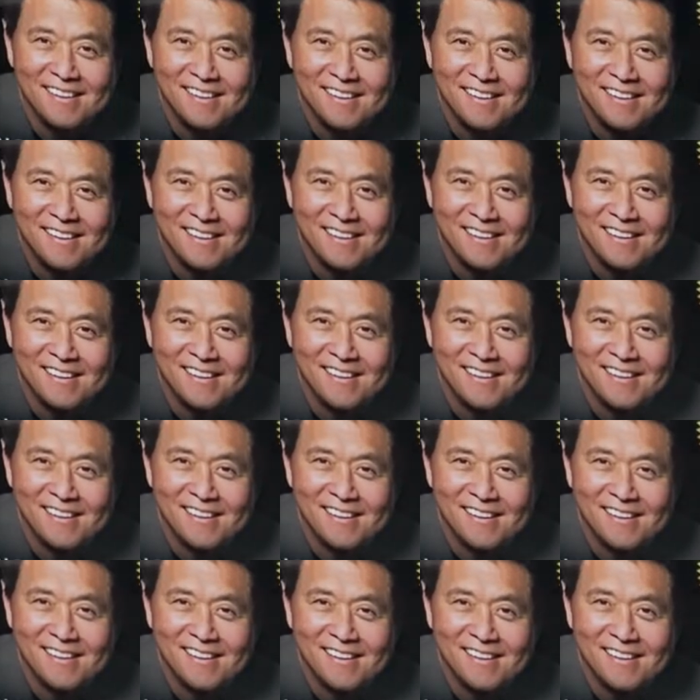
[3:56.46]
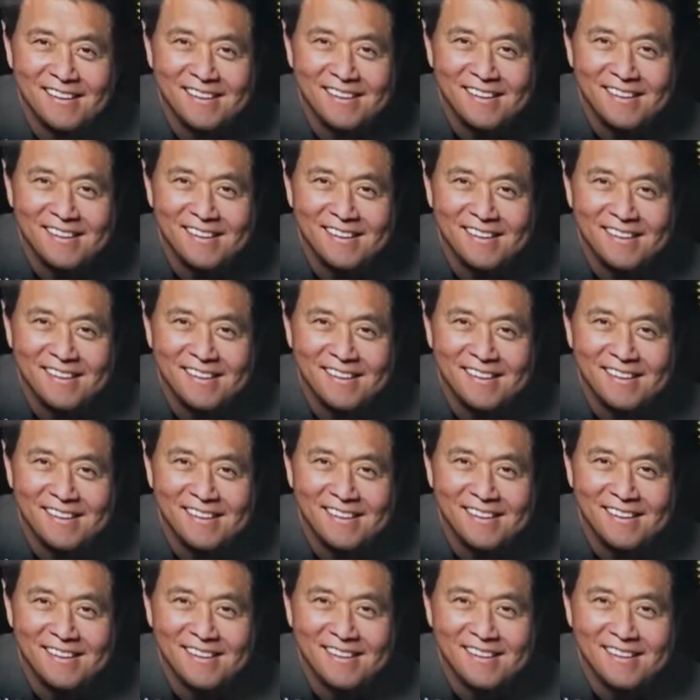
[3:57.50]

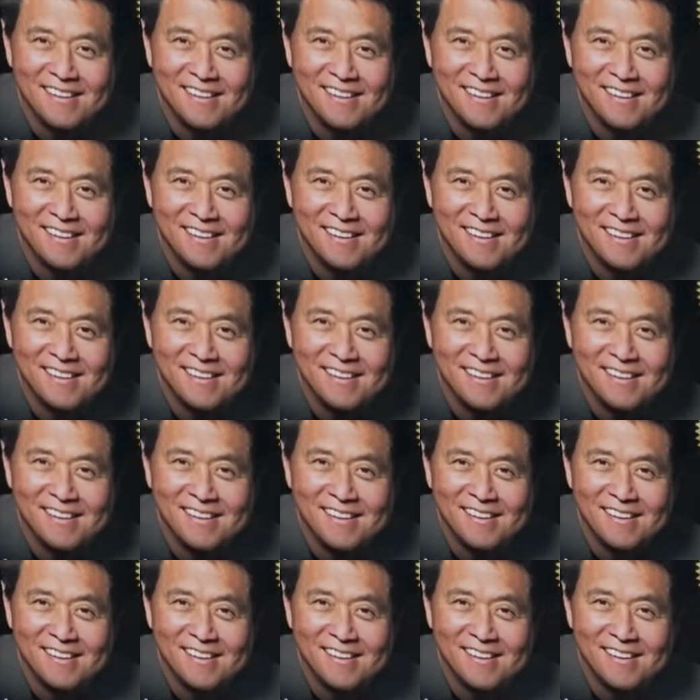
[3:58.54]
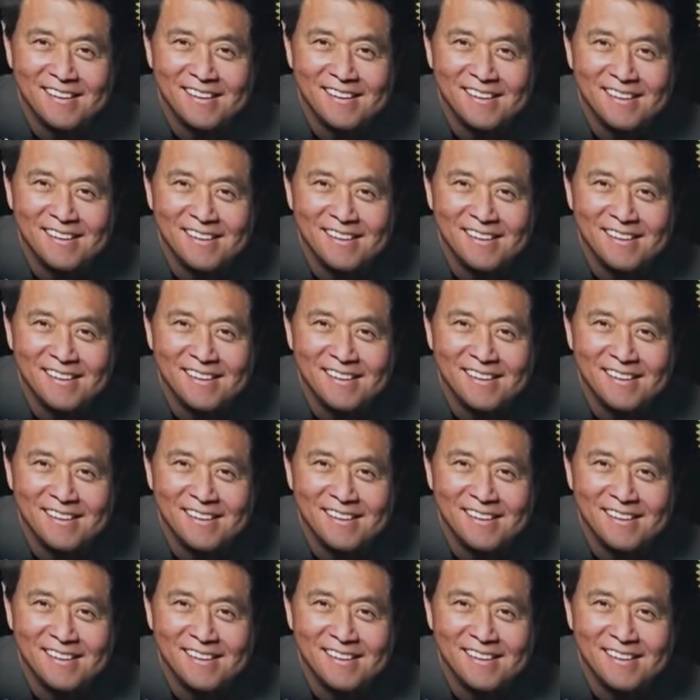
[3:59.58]
The person shown says nothing.